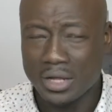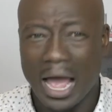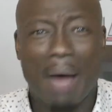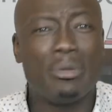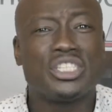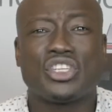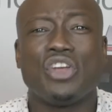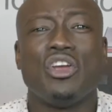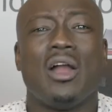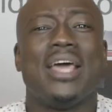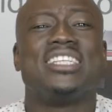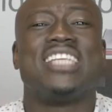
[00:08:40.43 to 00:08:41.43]
I'm going to show
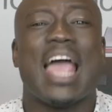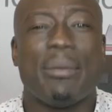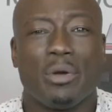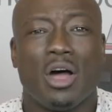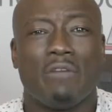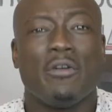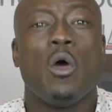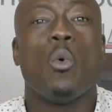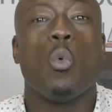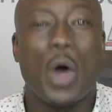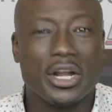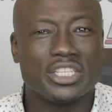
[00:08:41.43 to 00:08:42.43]
y'all an example of
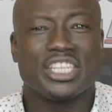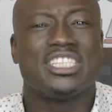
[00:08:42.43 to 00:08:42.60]
winners,